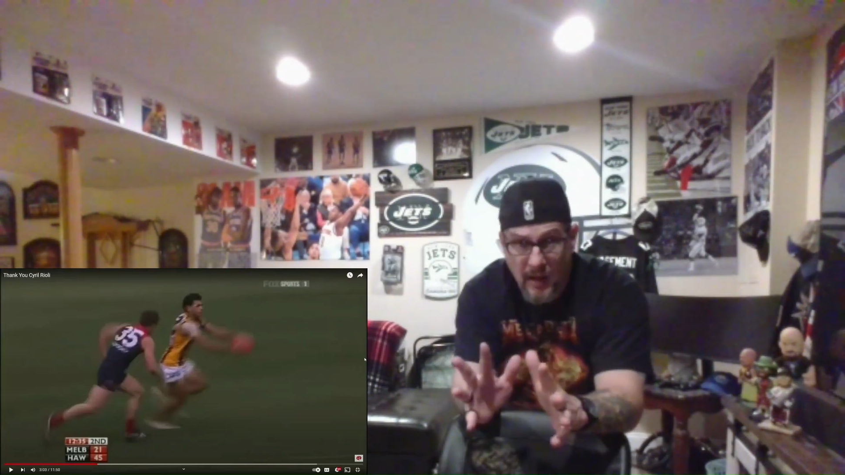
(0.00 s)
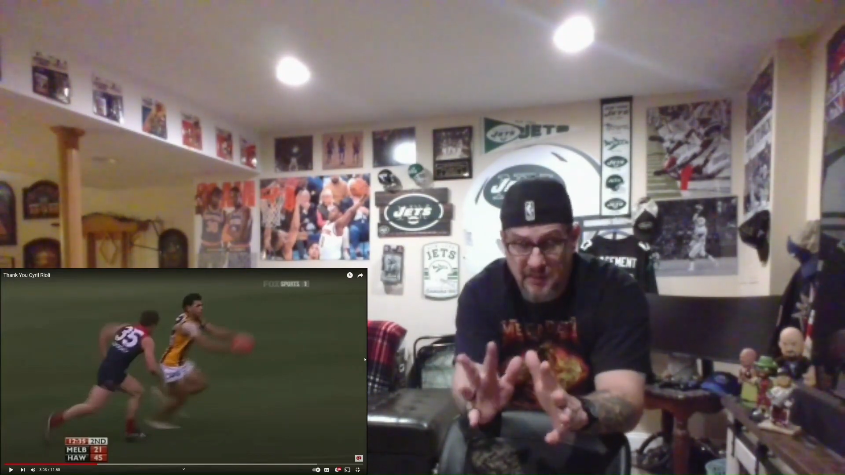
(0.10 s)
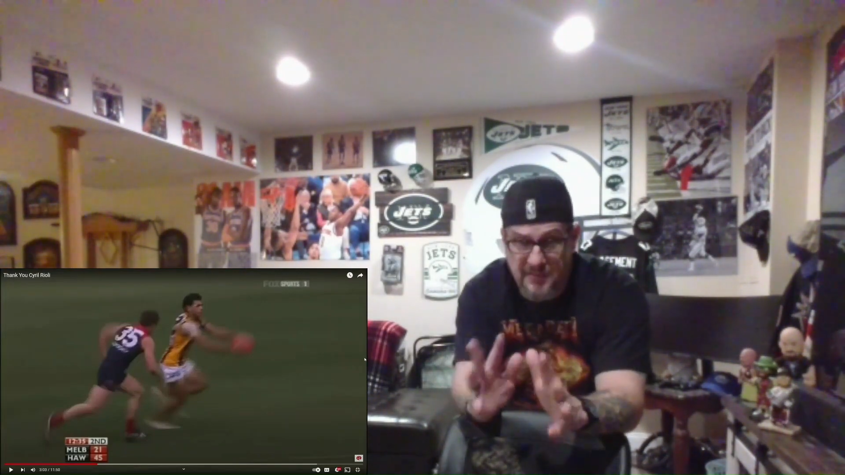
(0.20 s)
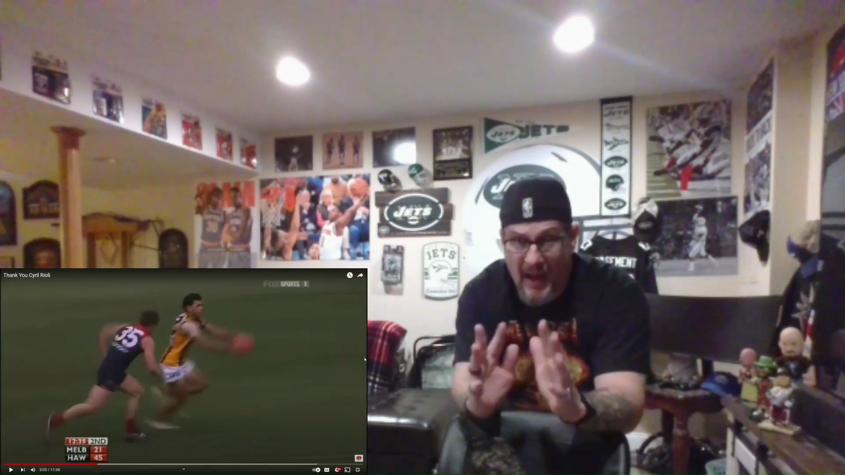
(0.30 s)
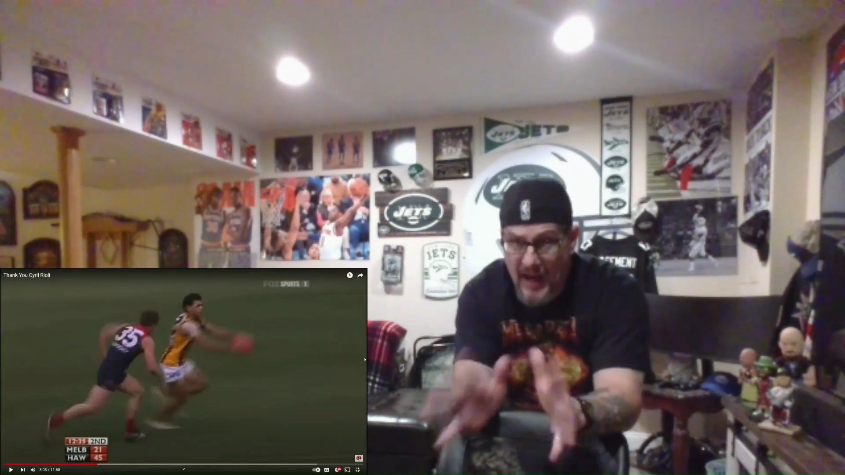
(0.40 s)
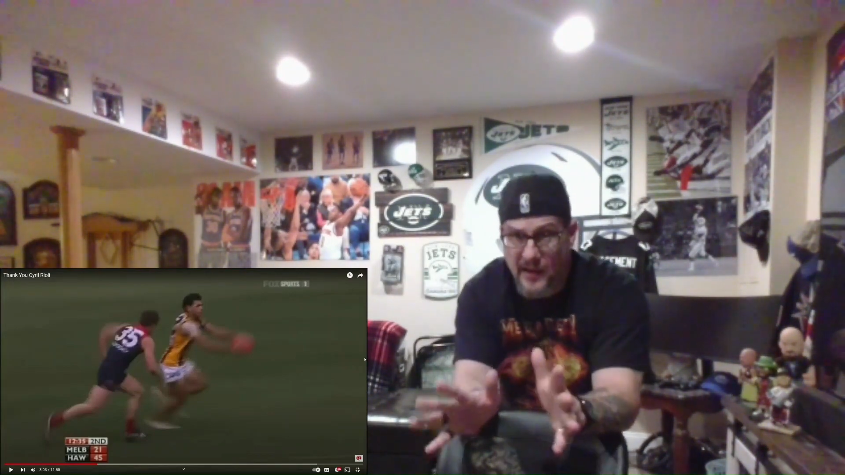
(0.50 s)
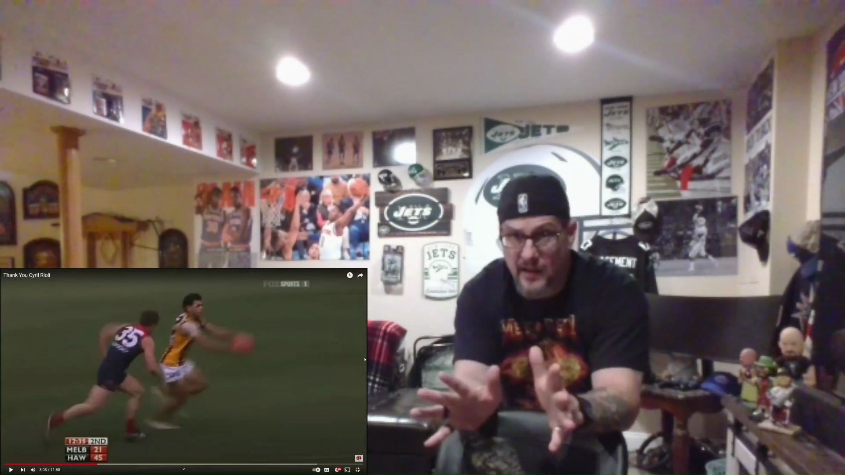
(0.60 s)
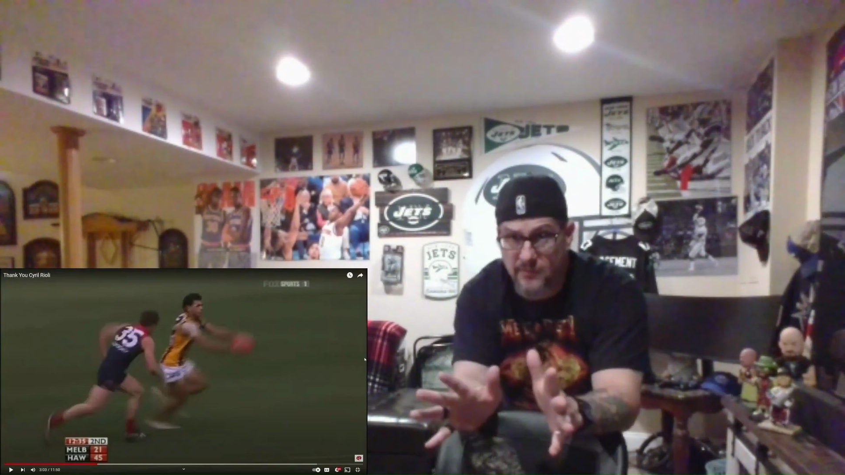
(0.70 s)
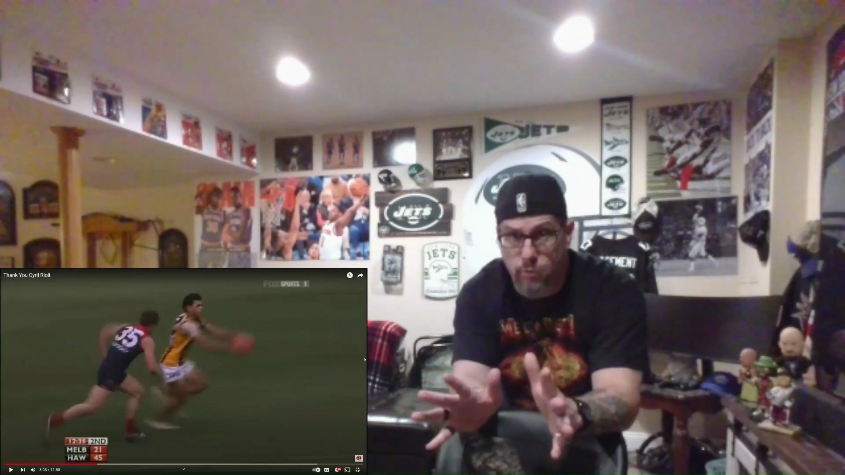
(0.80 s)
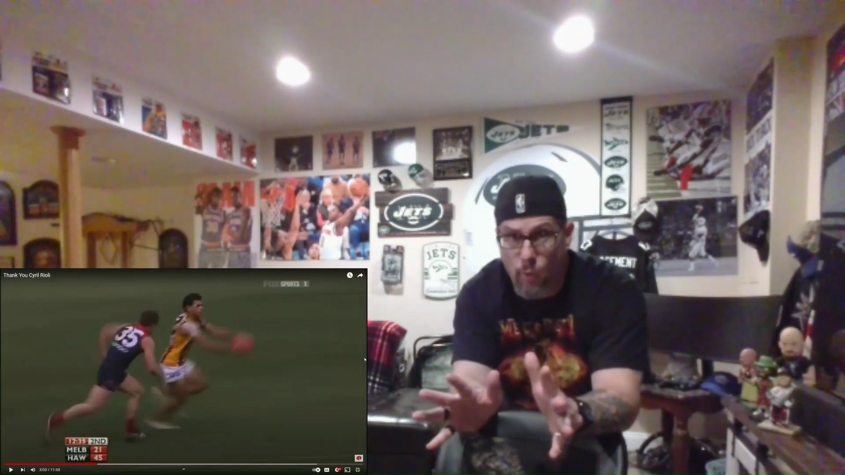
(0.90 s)
is out
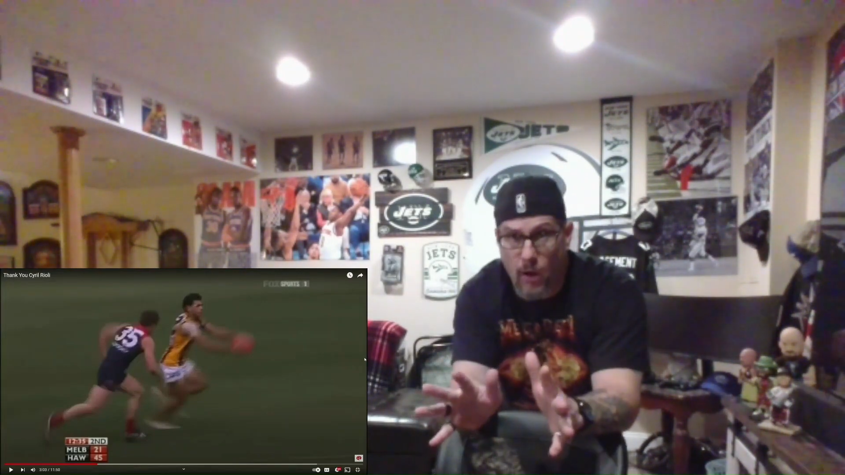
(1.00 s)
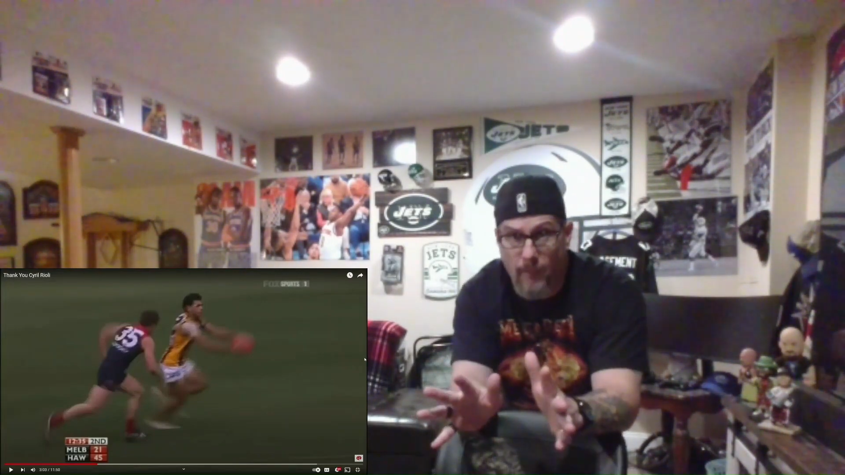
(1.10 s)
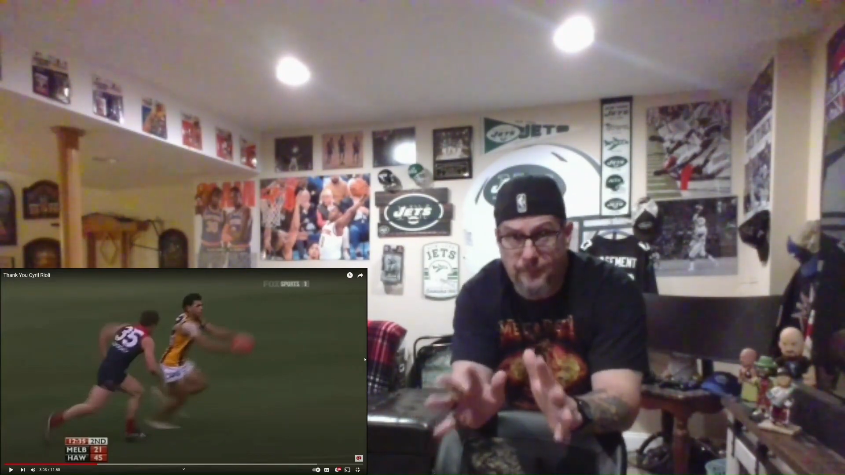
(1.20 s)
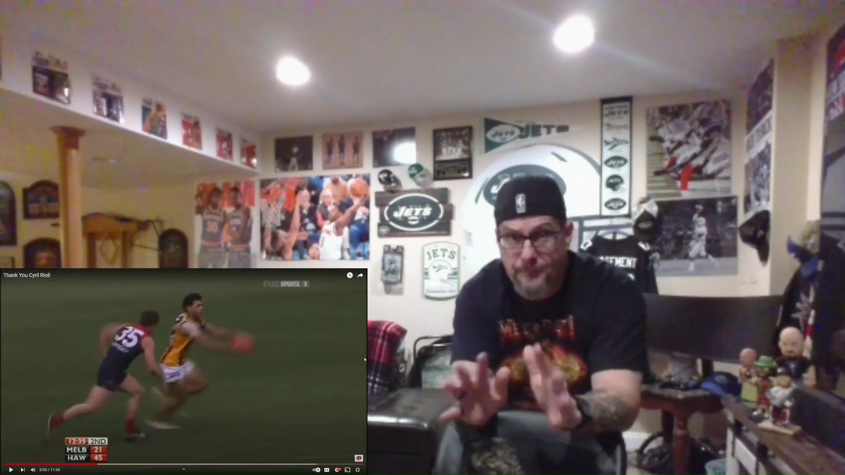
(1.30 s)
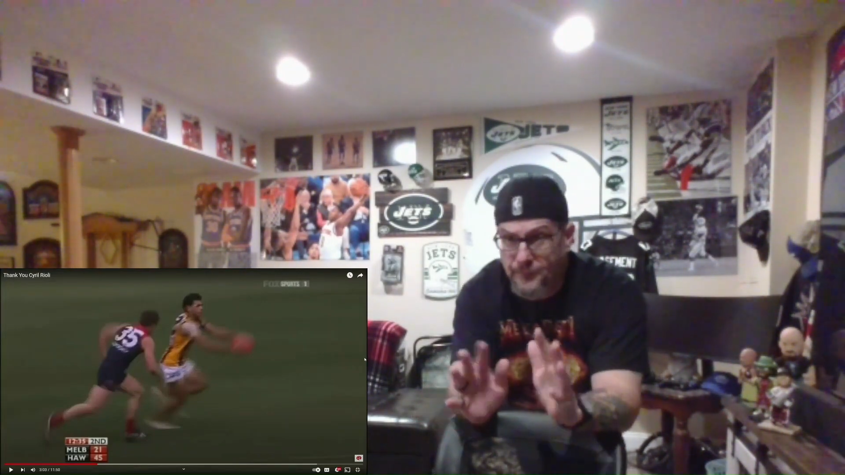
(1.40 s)
of this world.